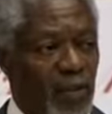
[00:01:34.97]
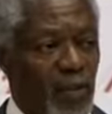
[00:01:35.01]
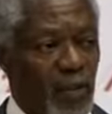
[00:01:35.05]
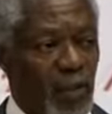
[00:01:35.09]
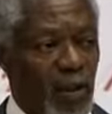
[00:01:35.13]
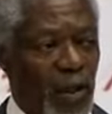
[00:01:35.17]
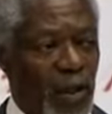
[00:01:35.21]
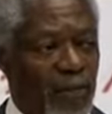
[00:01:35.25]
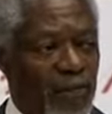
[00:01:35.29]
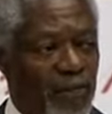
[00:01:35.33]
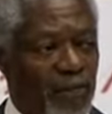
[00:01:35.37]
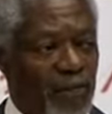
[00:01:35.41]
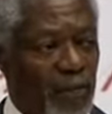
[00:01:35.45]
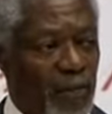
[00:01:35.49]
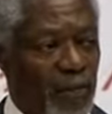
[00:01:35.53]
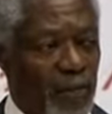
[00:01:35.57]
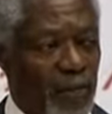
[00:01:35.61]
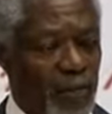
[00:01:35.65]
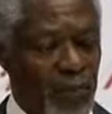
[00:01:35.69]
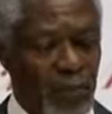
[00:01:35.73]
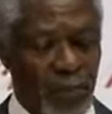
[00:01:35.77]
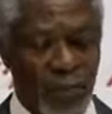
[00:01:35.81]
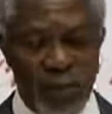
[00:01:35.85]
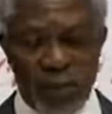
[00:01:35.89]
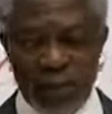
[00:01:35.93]
World
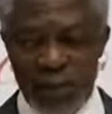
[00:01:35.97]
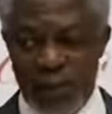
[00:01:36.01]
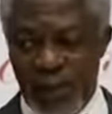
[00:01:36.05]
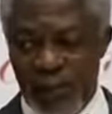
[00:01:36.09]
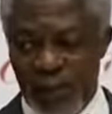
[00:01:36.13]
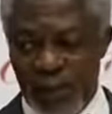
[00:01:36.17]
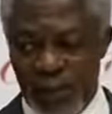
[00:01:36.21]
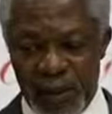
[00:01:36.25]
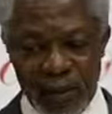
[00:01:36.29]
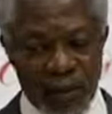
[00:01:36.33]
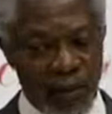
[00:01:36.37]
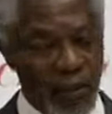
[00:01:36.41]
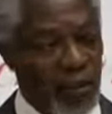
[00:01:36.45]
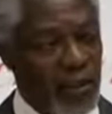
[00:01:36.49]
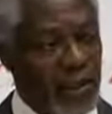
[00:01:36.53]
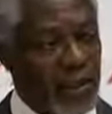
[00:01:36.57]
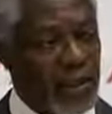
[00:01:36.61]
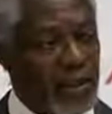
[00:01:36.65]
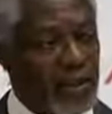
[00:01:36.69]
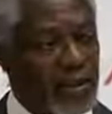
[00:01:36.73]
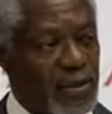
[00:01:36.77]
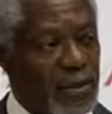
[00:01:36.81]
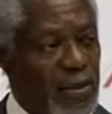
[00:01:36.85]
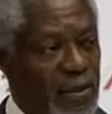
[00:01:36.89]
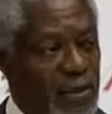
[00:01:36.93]
Food Program, the UN
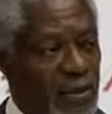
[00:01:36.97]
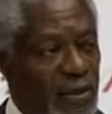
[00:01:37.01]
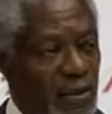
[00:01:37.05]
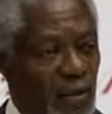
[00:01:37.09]
agency